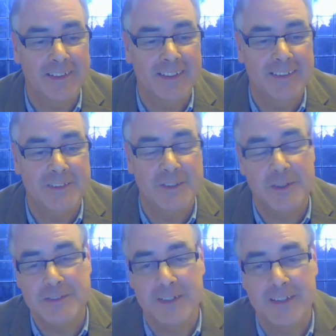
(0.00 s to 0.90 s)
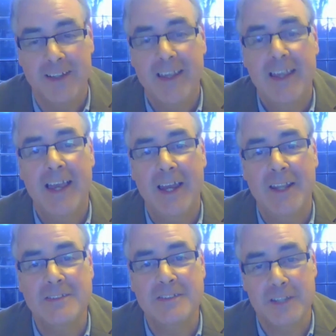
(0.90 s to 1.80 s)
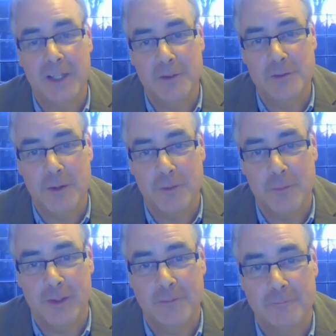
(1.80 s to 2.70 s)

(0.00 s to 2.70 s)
in Tunisia and says hello to everybody.